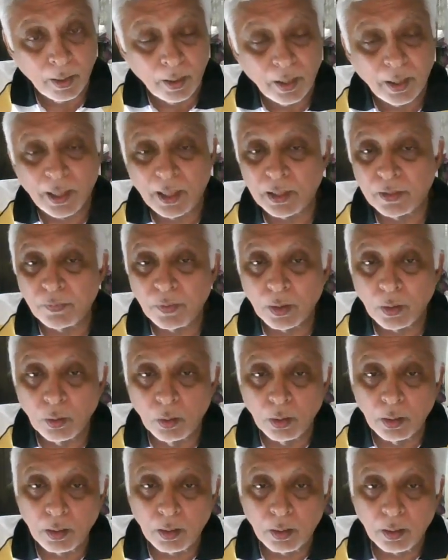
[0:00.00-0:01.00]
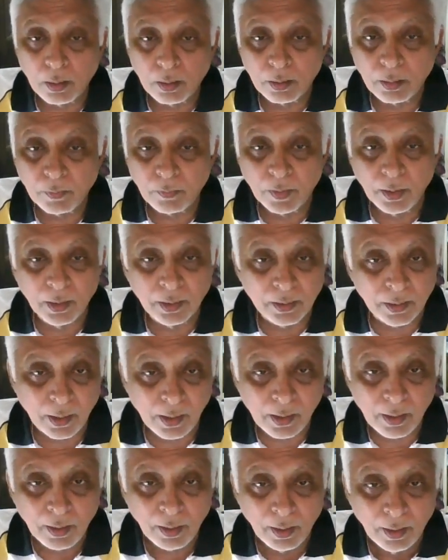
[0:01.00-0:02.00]
As we go along, we will
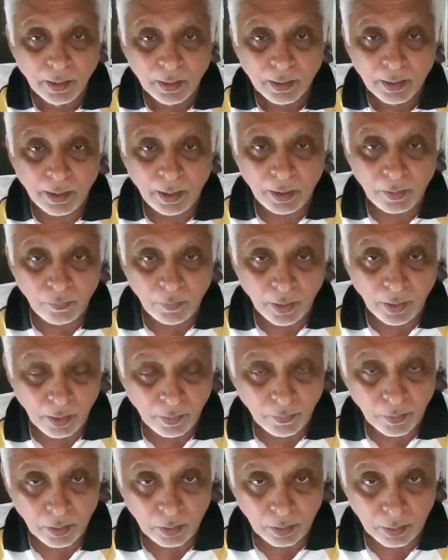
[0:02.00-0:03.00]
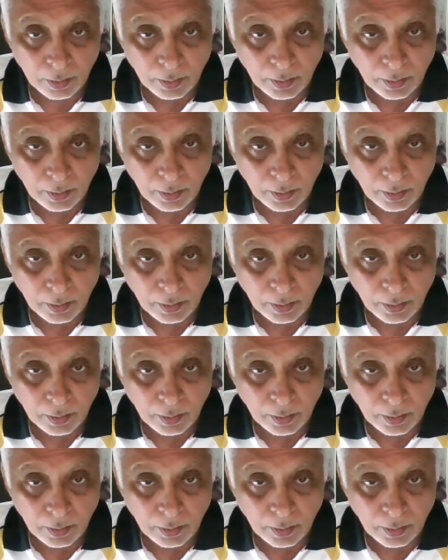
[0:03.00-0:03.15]
see that whenever